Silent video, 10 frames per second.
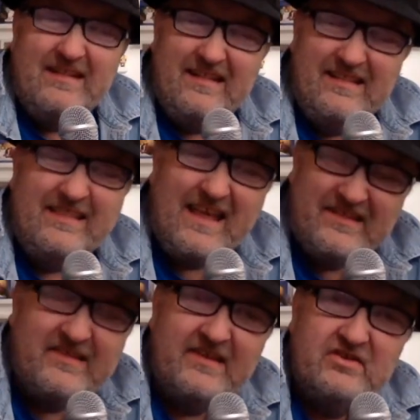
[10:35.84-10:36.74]
that
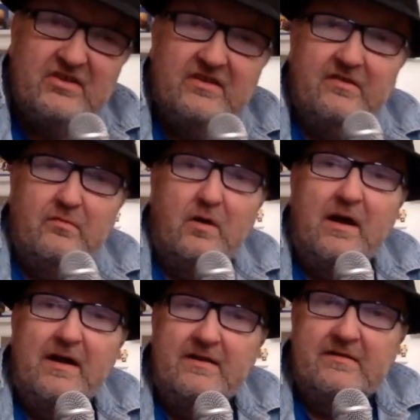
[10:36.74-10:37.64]
section of the
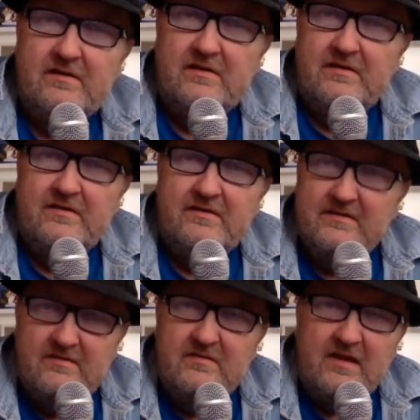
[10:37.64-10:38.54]
right that
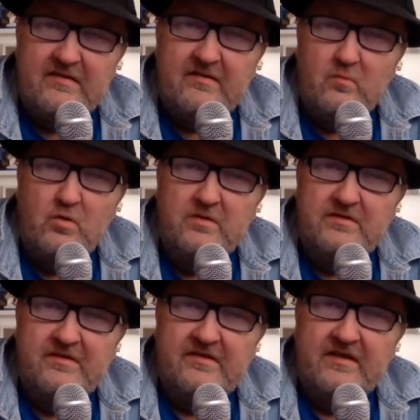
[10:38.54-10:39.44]
doesn't want
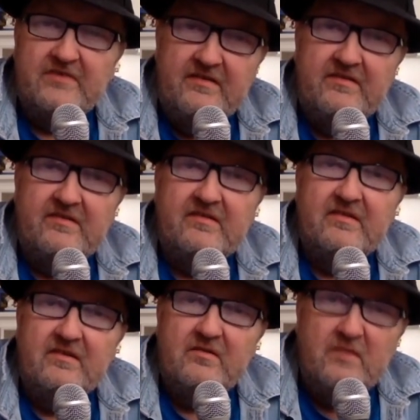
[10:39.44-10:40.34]
discussions,
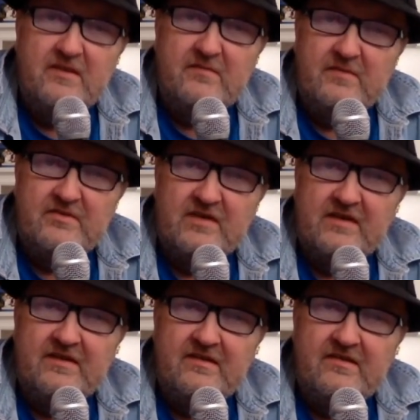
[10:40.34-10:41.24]
that agrees with
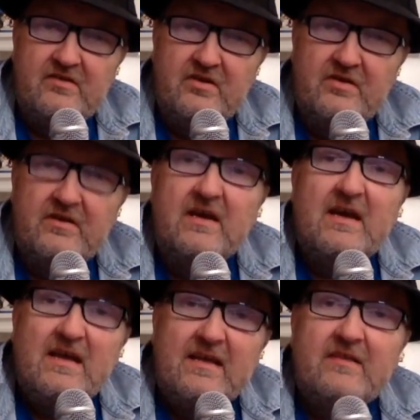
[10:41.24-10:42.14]
Charlie Kirk,
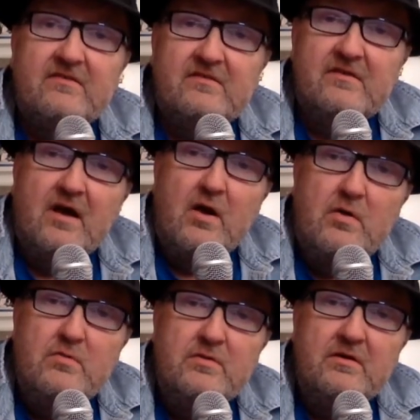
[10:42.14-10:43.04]
get to
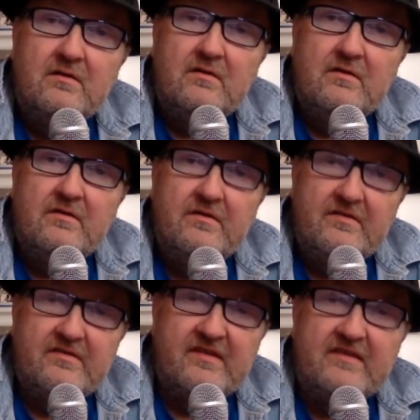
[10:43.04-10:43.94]
own the
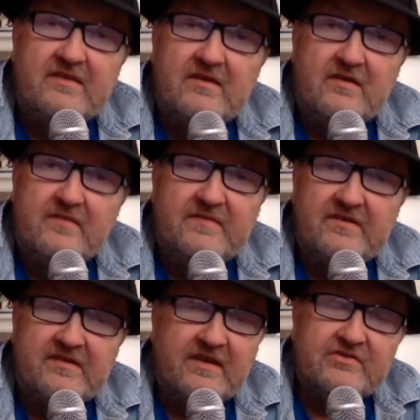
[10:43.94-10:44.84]
centre of
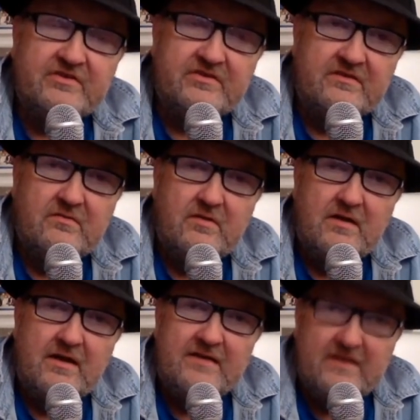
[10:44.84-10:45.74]
discussion.
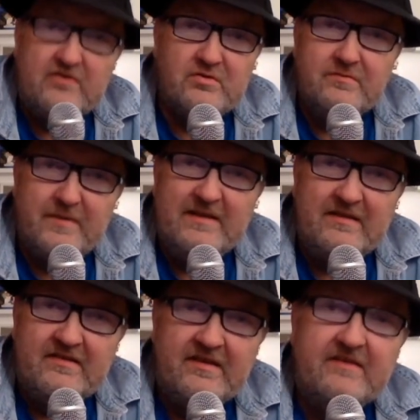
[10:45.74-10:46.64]
And they shouldn't be in the
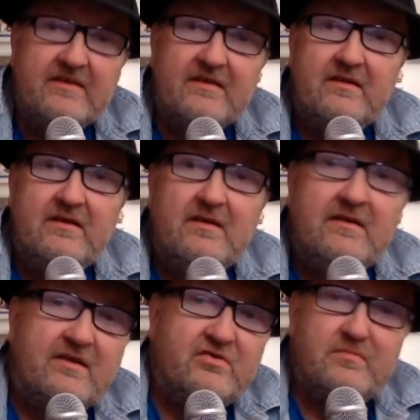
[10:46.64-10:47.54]
centre.
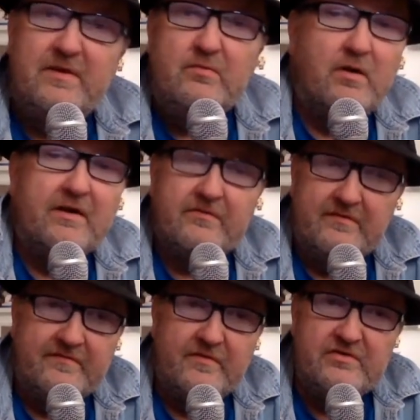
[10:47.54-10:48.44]
They should be right on the
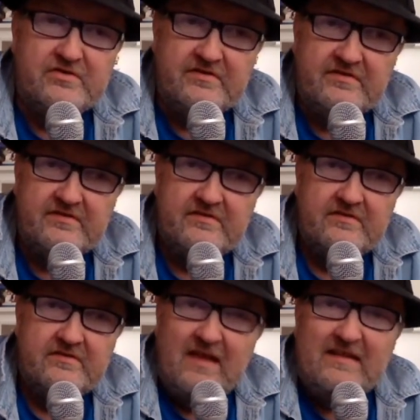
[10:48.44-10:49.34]
fringes.
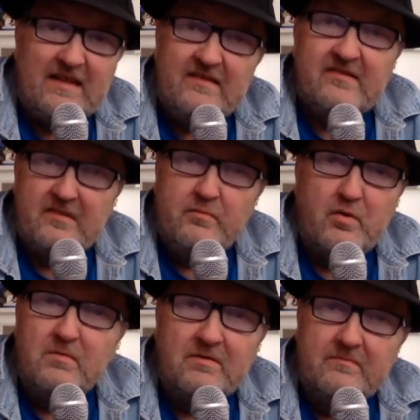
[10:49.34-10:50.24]
And that's the problem.